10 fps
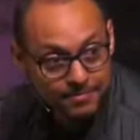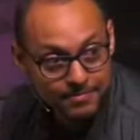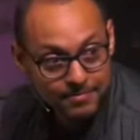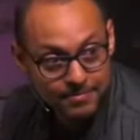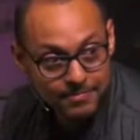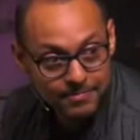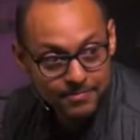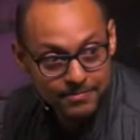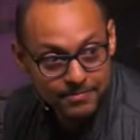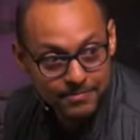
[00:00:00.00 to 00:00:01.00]

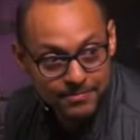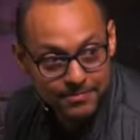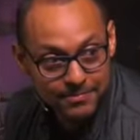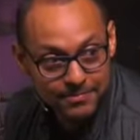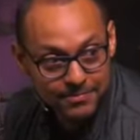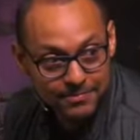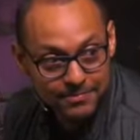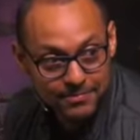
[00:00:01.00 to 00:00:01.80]
Nothing is said.